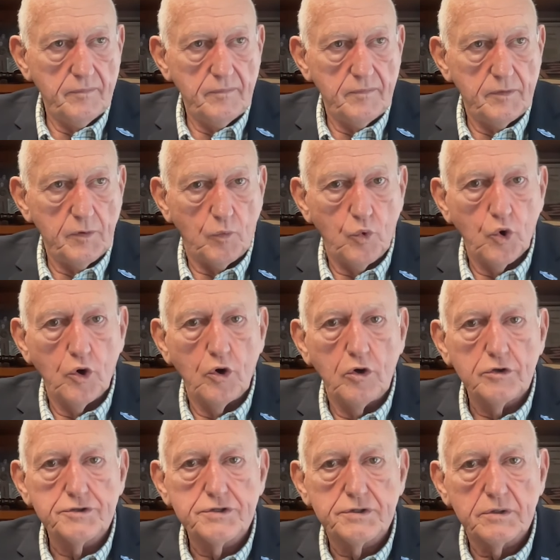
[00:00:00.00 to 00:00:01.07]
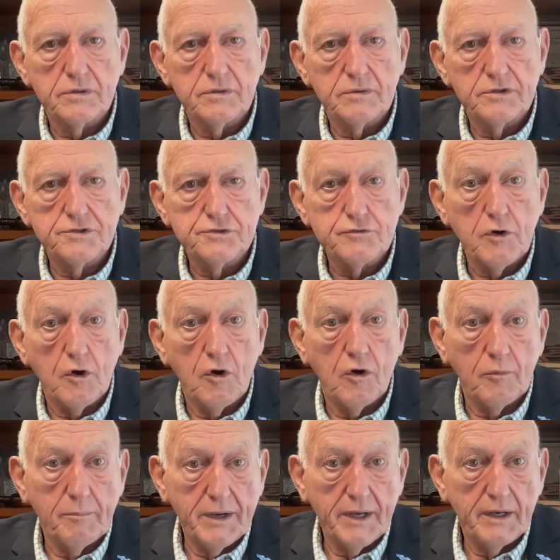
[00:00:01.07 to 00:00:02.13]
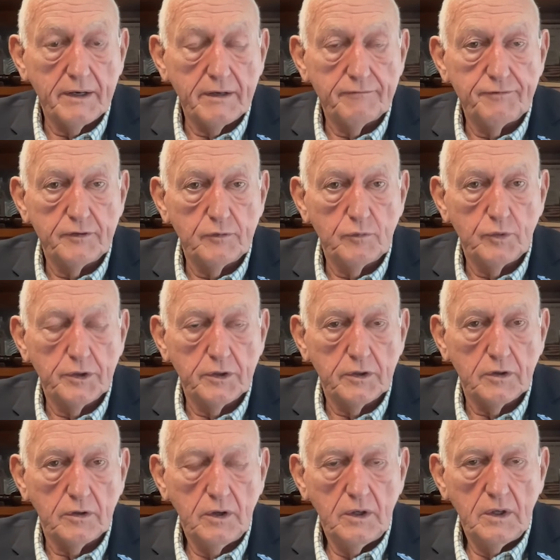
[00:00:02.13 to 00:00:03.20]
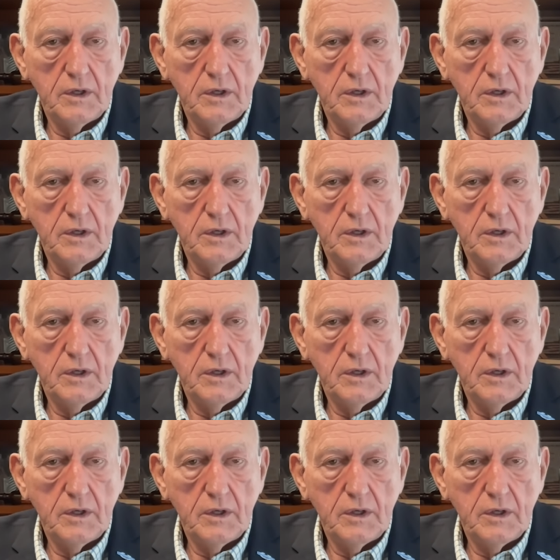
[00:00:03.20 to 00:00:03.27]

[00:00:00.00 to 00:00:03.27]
world's strongman, if you will.